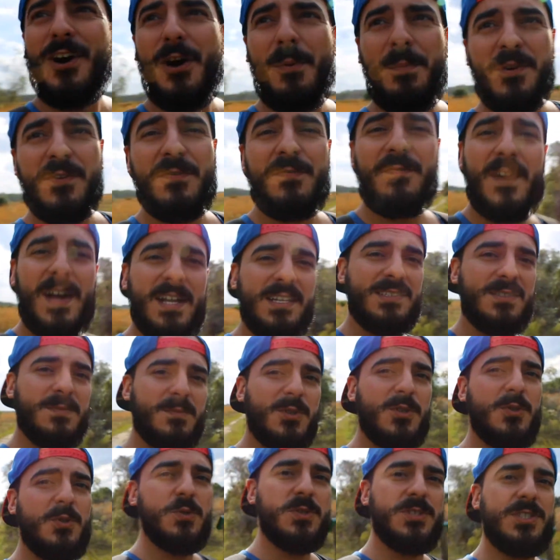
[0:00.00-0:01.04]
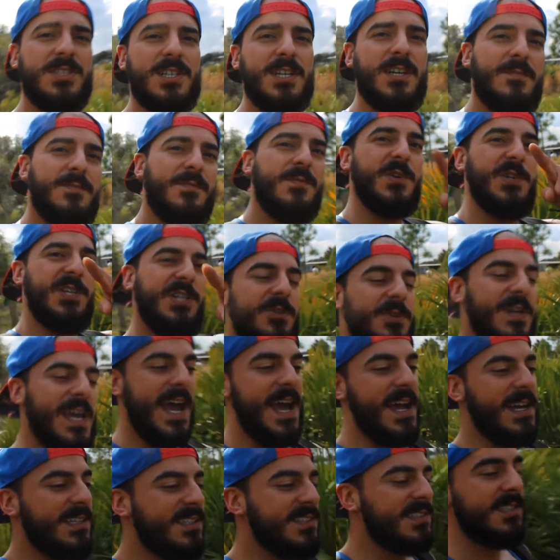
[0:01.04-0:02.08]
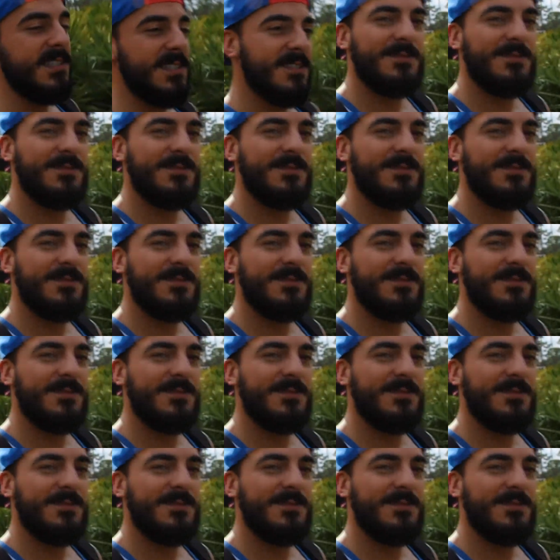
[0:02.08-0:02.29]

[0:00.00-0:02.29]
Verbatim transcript: Hoping to find some cool stuff for you guys